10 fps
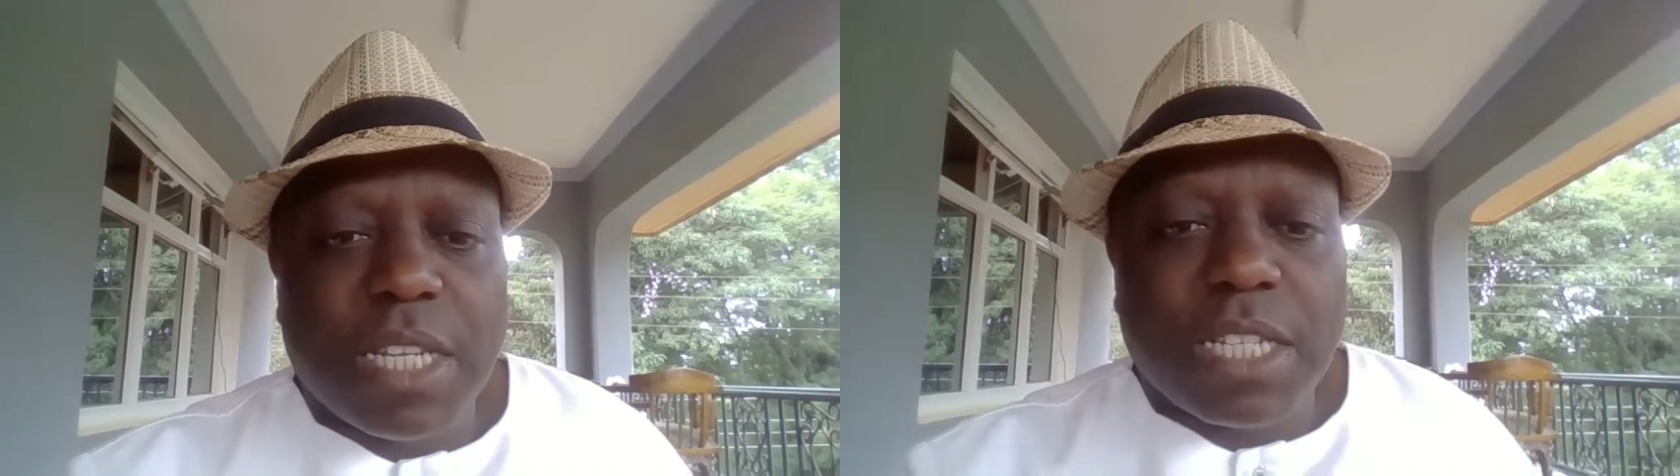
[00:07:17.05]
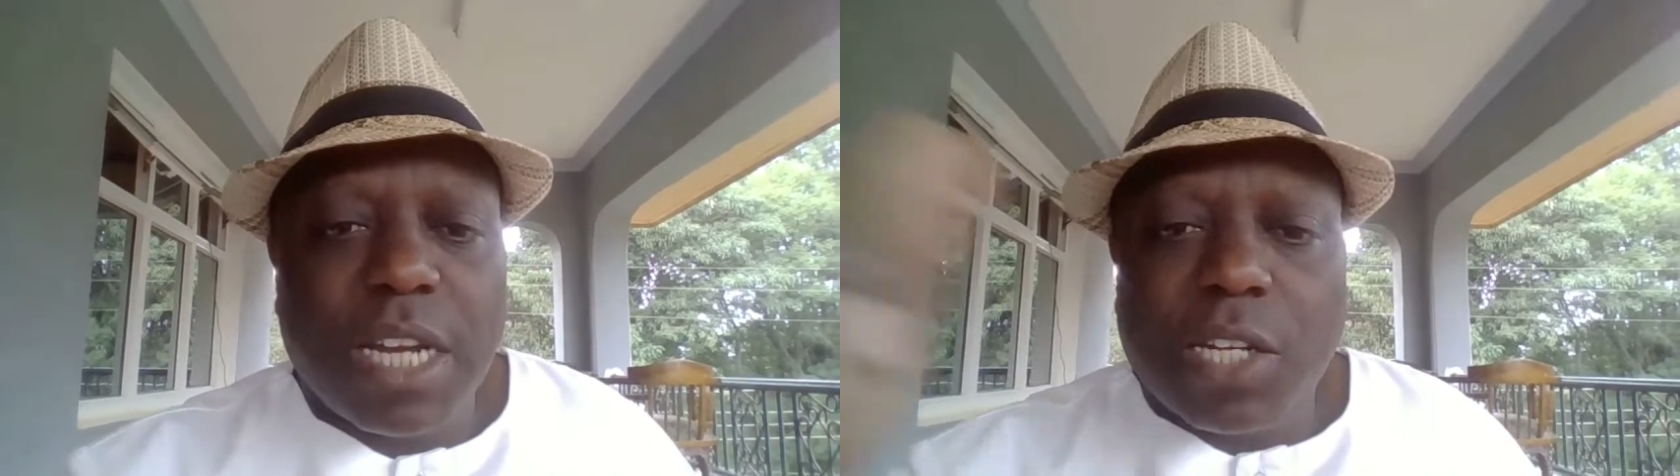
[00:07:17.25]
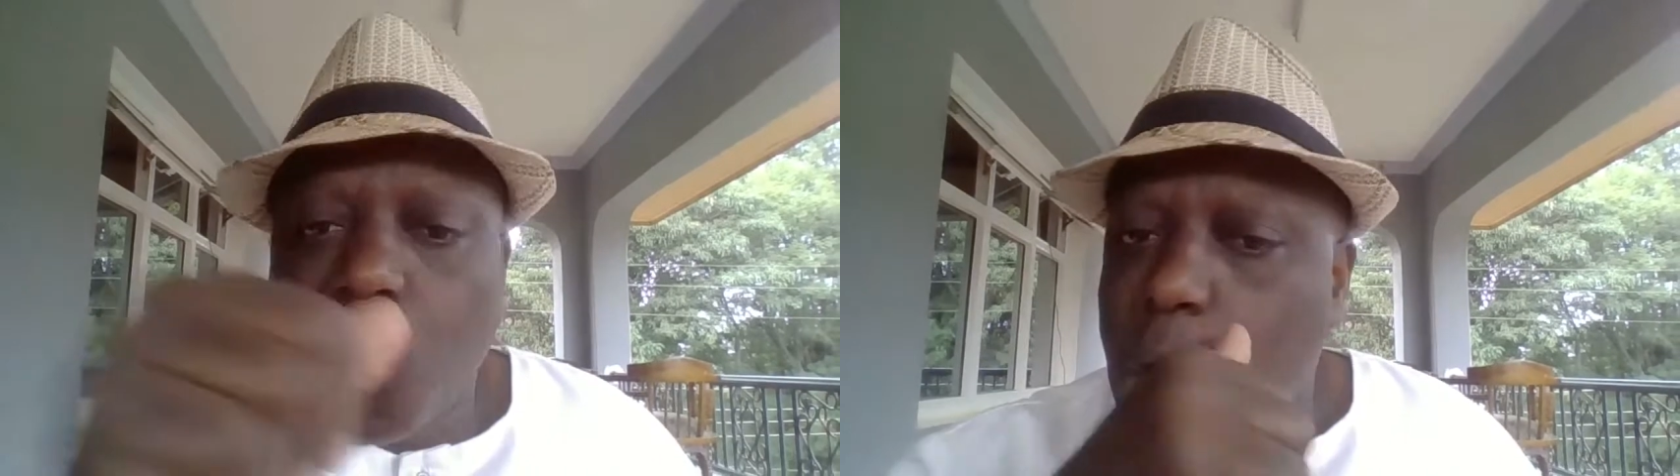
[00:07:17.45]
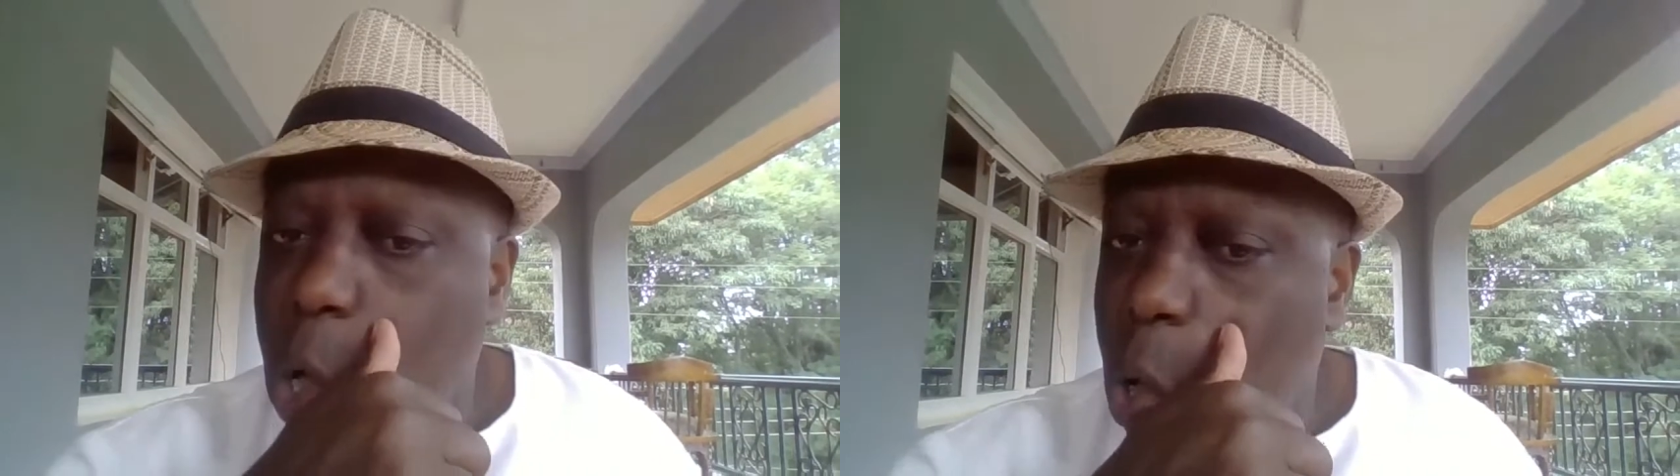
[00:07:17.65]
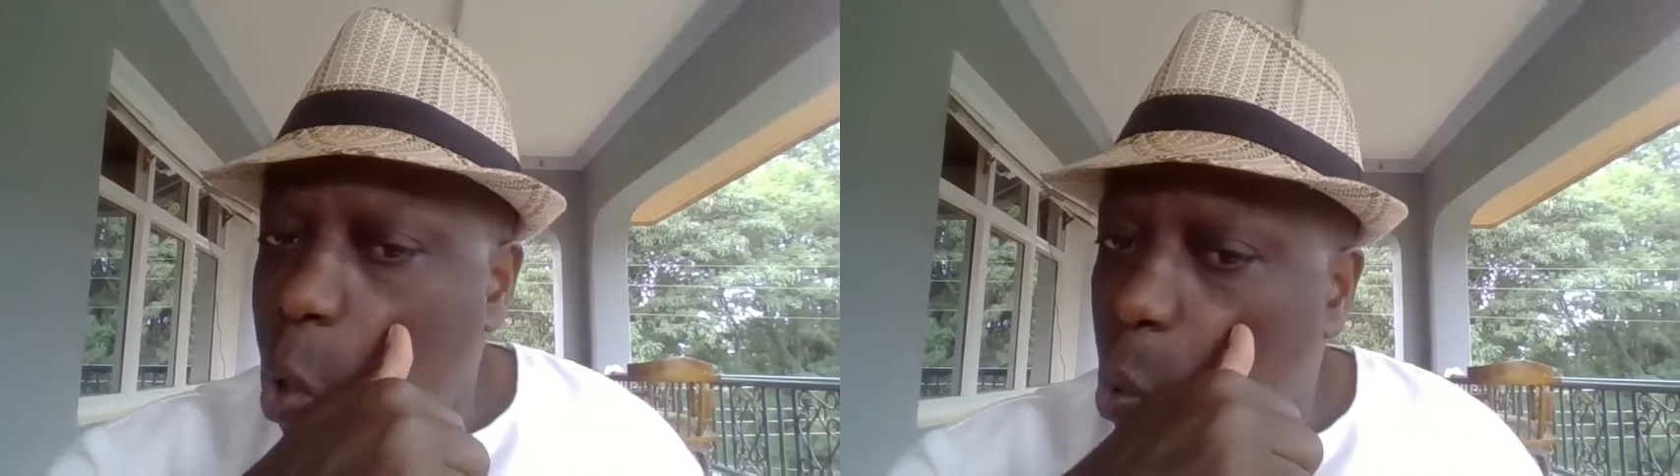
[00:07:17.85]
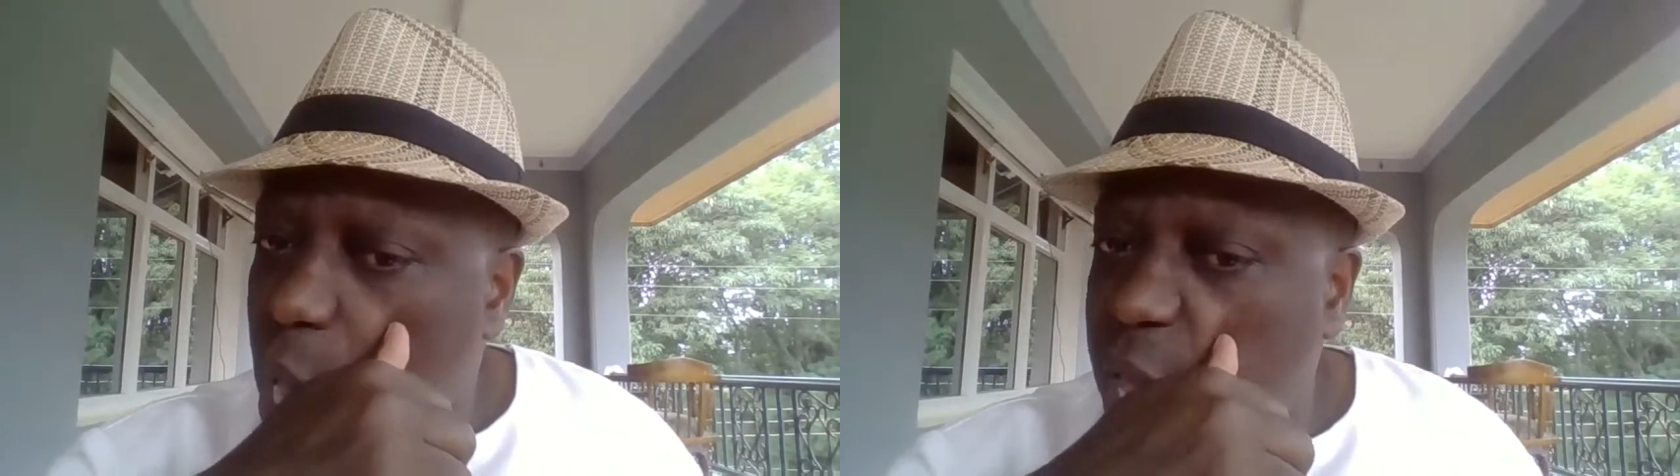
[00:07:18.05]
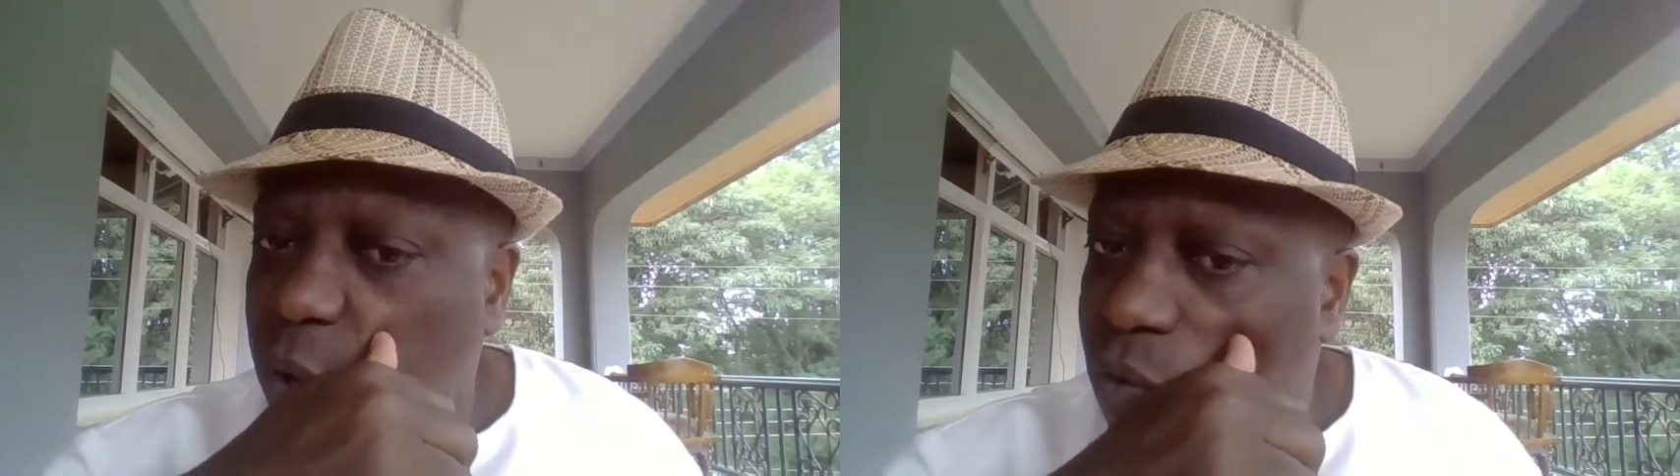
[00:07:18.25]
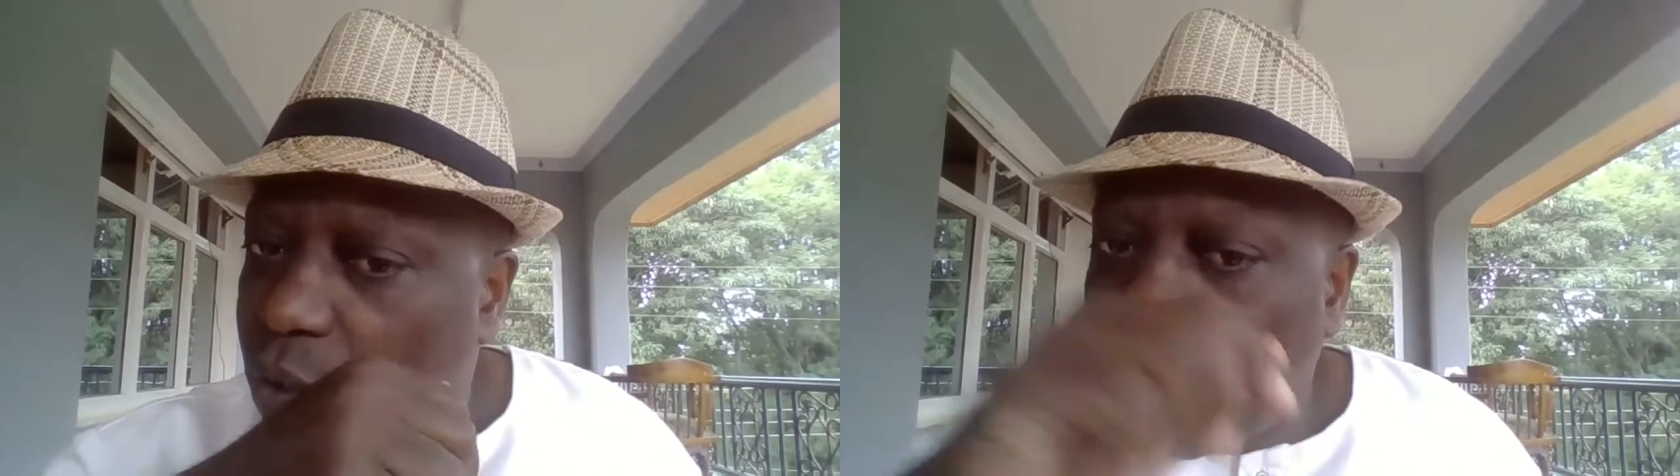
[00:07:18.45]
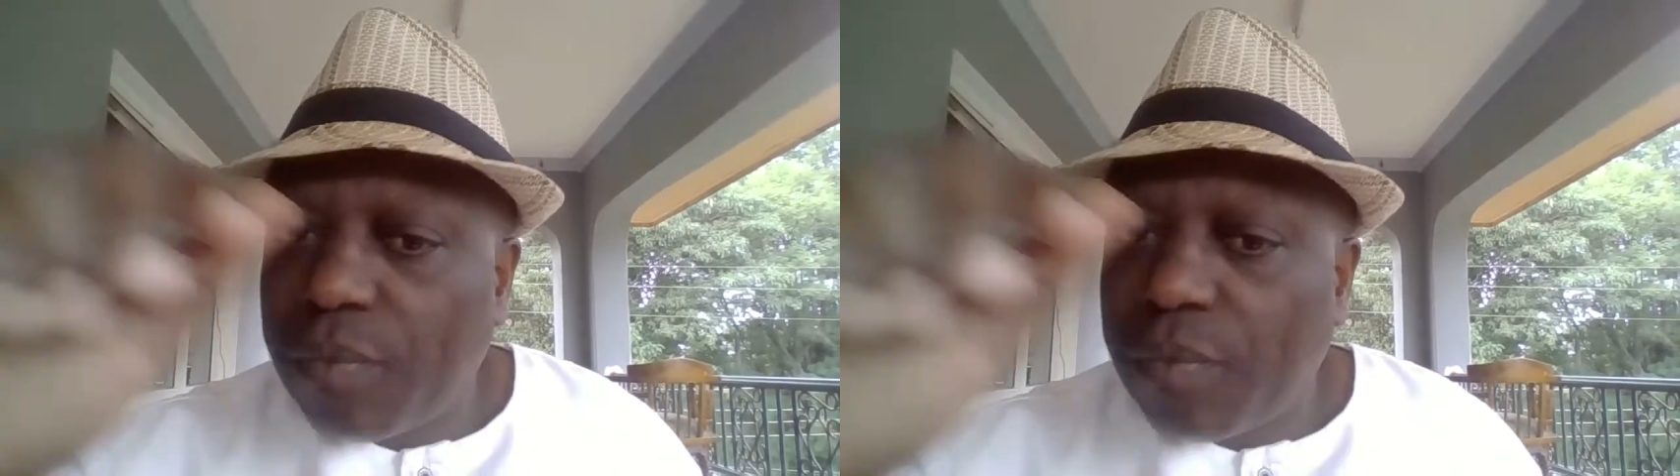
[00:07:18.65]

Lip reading: in the chat where your